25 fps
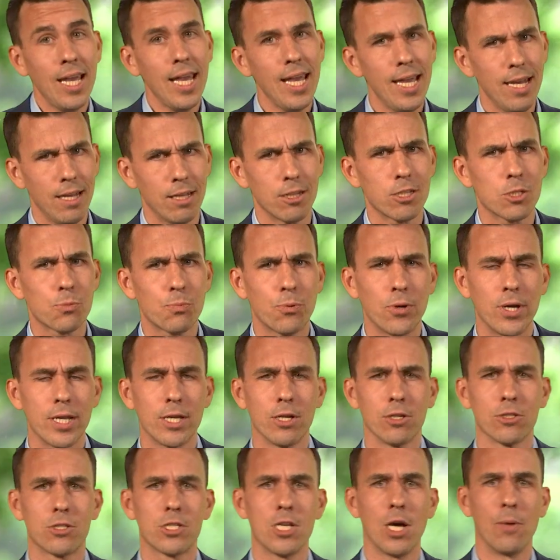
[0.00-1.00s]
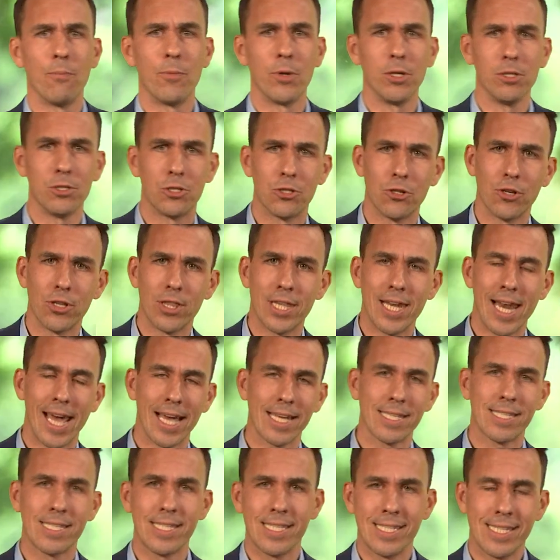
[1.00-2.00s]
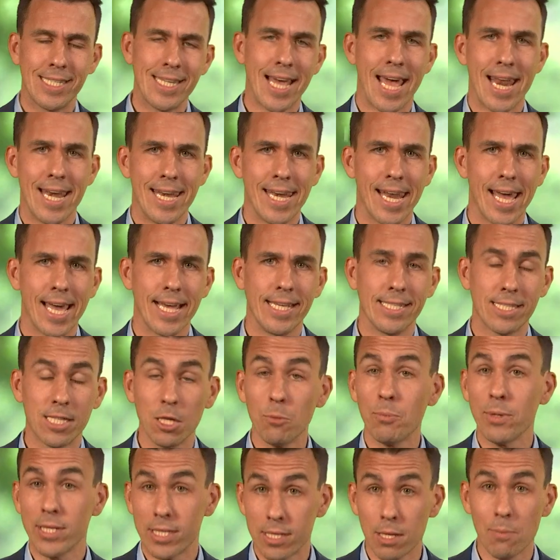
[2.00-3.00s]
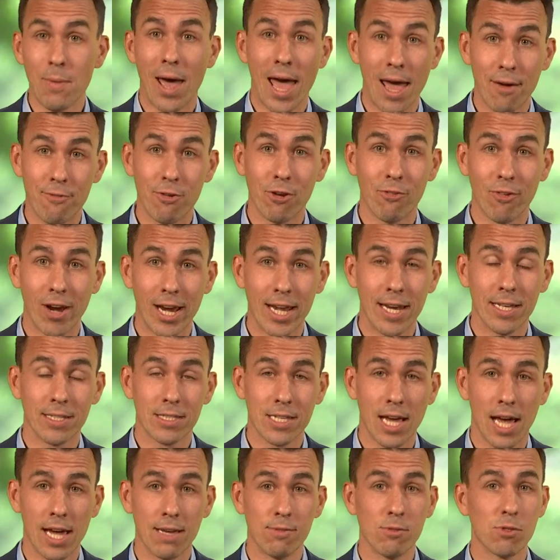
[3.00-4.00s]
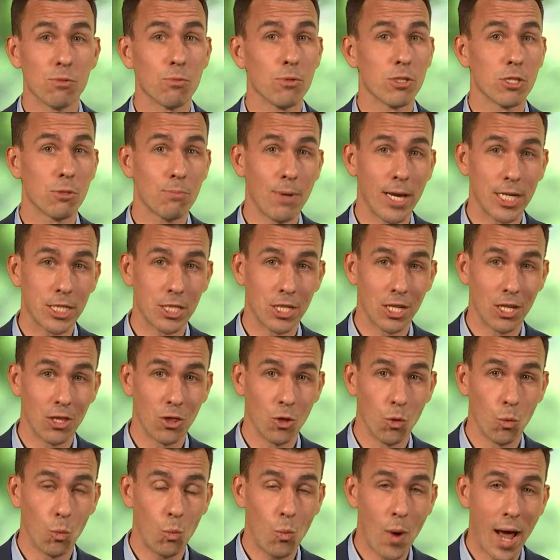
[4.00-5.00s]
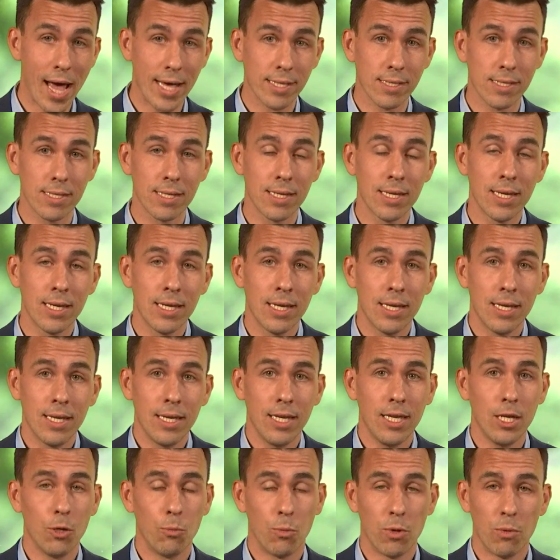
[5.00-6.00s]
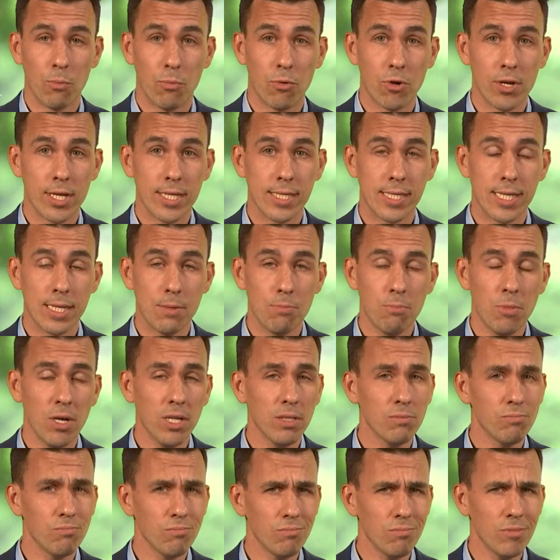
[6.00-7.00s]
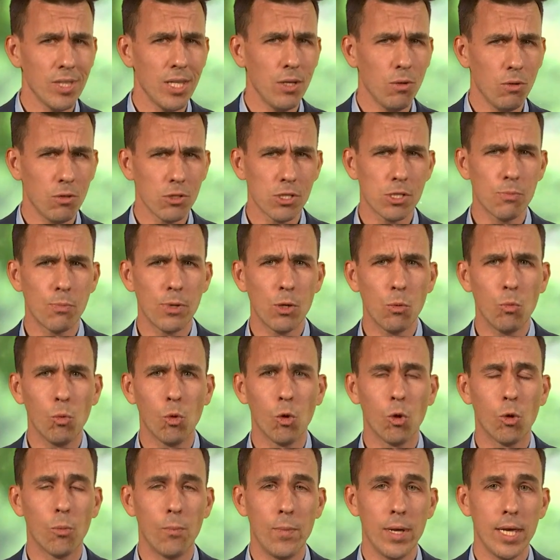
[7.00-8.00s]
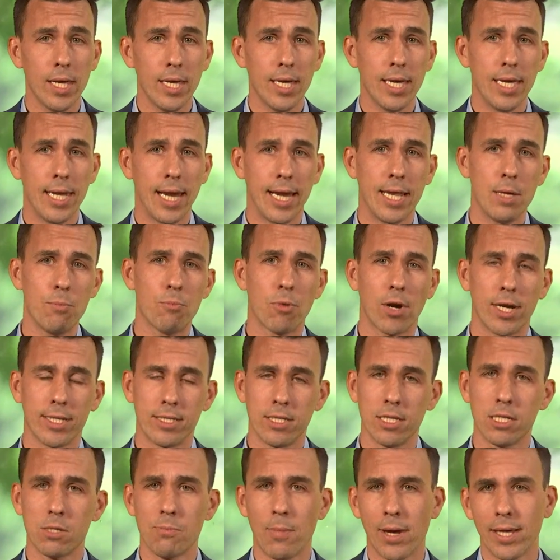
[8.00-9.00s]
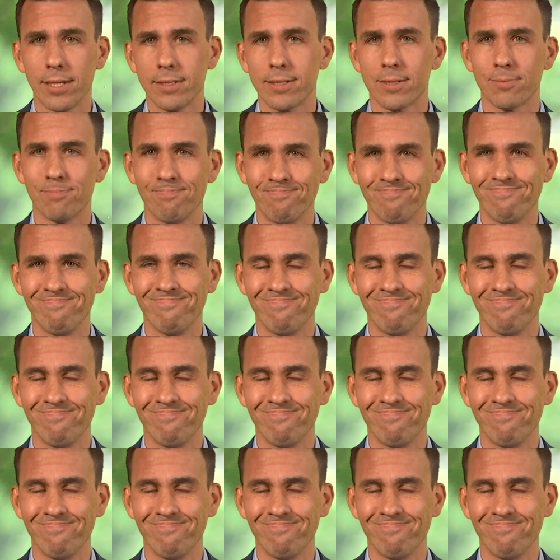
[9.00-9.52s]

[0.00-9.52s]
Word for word: it looks pretty autumnal during the next 10 days. There'll be some heavy rain at times, especially in the west. It'll be breezy, but it'll also be warm in any brighter spells.